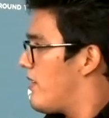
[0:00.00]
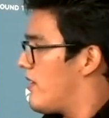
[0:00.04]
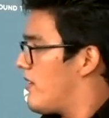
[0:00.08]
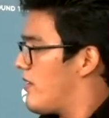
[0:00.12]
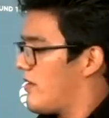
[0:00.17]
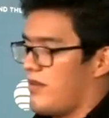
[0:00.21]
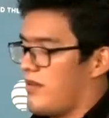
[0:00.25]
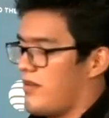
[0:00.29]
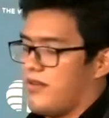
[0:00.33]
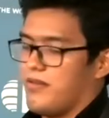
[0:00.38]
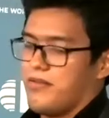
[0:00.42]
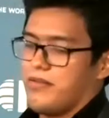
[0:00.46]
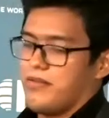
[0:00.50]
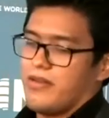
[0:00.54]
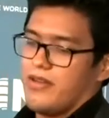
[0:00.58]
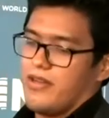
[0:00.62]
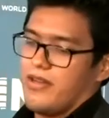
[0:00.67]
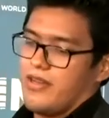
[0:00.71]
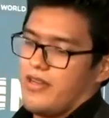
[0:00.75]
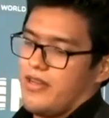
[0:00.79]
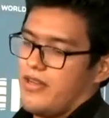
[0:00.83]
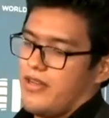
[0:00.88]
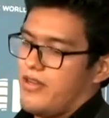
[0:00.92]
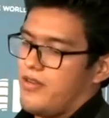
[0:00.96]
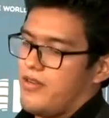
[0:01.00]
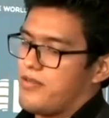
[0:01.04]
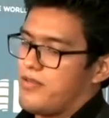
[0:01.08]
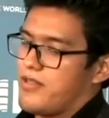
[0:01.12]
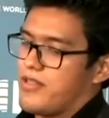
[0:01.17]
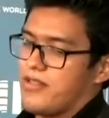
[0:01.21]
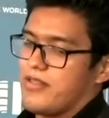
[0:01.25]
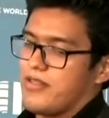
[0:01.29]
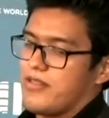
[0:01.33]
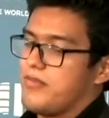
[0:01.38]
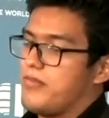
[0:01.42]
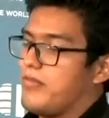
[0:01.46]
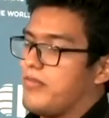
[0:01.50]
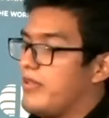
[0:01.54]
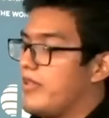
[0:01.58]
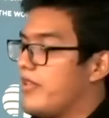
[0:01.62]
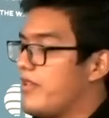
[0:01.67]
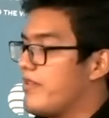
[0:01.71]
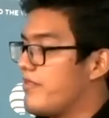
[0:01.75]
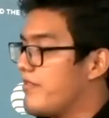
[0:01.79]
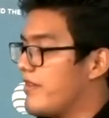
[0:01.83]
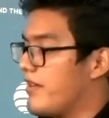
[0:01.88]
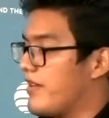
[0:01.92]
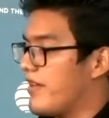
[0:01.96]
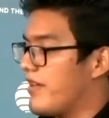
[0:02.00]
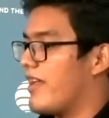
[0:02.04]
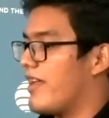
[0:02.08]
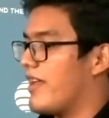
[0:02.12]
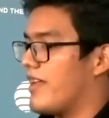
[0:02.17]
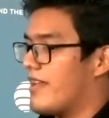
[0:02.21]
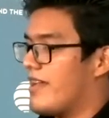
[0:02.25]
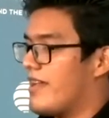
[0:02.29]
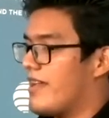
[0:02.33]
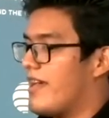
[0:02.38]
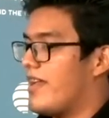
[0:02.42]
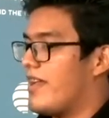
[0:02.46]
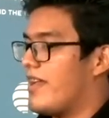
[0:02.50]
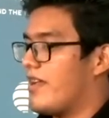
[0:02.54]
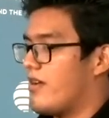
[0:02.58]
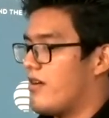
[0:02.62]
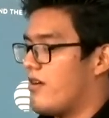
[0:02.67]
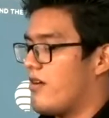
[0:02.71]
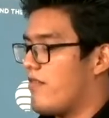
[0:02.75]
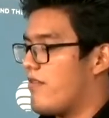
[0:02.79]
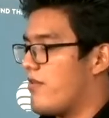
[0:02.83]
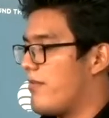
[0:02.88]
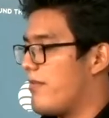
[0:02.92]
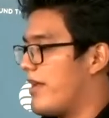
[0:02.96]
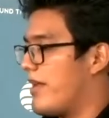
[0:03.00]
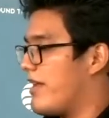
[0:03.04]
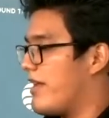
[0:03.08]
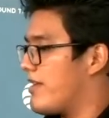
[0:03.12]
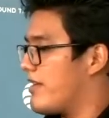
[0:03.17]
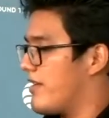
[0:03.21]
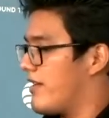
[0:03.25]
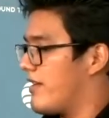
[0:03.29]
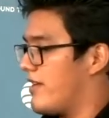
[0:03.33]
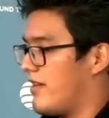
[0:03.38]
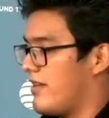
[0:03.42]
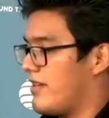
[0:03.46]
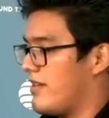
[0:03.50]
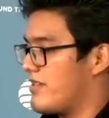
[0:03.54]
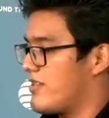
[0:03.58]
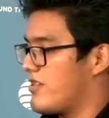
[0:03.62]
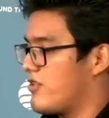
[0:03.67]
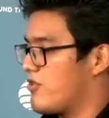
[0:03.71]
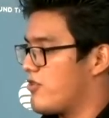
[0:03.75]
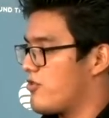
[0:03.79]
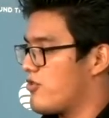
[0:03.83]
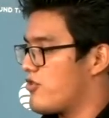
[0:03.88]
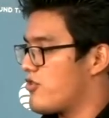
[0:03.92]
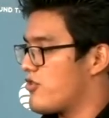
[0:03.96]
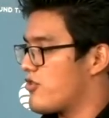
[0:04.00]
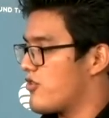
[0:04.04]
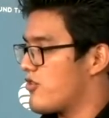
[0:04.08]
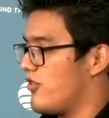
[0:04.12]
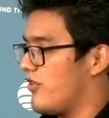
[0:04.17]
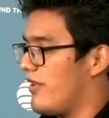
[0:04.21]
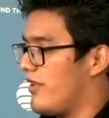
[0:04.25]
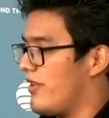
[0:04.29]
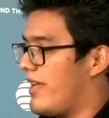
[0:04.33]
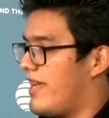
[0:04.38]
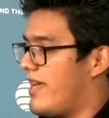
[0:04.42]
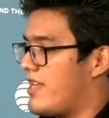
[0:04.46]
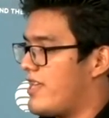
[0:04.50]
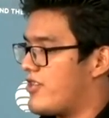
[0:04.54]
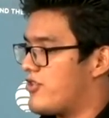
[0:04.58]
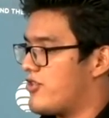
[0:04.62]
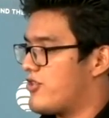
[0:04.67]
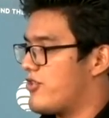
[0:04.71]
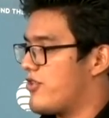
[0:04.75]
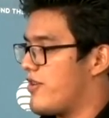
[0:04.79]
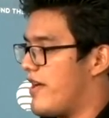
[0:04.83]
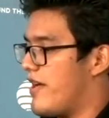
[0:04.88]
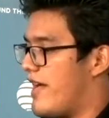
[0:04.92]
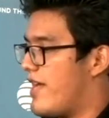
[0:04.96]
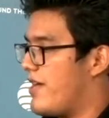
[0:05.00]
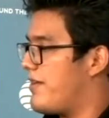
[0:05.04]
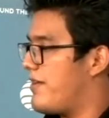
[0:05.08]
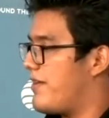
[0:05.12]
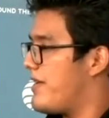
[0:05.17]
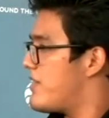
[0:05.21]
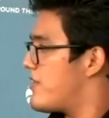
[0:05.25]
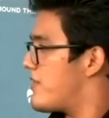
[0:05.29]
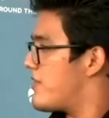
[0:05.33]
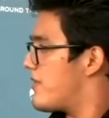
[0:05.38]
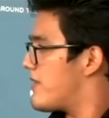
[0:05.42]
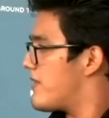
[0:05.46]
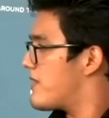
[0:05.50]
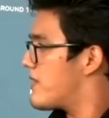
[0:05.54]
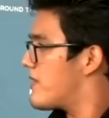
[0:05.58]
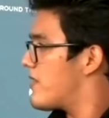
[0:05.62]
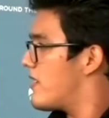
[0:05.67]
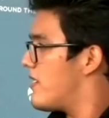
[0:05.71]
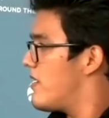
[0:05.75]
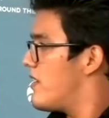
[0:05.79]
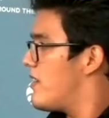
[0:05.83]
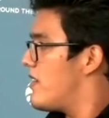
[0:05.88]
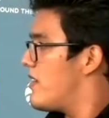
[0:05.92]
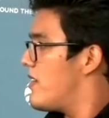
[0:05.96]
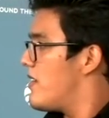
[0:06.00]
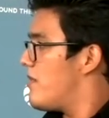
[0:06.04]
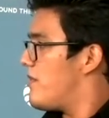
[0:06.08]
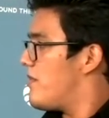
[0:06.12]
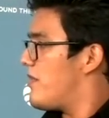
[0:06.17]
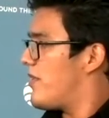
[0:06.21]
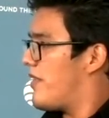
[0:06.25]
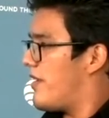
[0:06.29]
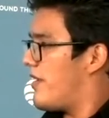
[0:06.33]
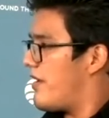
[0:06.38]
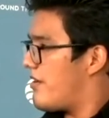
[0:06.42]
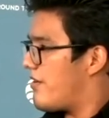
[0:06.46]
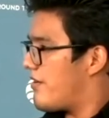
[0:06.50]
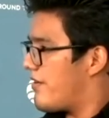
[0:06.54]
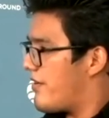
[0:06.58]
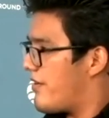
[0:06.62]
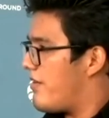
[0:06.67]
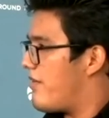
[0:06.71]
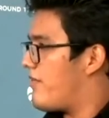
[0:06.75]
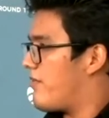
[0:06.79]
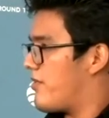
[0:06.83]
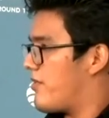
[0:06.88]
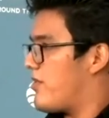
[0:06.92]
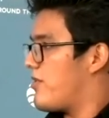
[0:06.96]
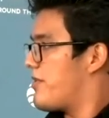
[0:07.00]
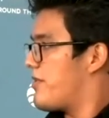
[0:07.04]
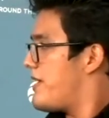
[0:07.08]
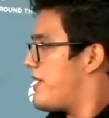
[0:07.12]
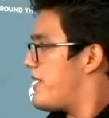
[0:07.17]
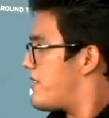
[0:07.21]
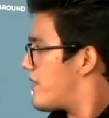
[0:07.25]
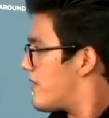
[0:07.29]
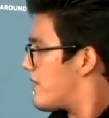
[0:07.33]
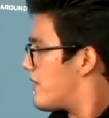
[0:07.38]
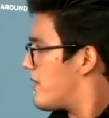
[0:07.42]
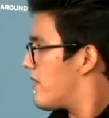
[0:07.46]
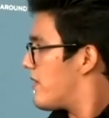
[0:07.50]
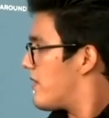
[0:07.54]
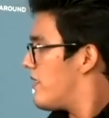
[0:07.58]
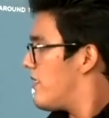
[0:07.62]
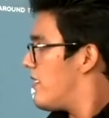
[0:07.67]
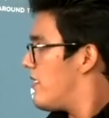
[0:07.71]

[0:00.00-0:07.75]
You know, we tend to believe again that government institutions only answer to higher interest, but they are there for a reason,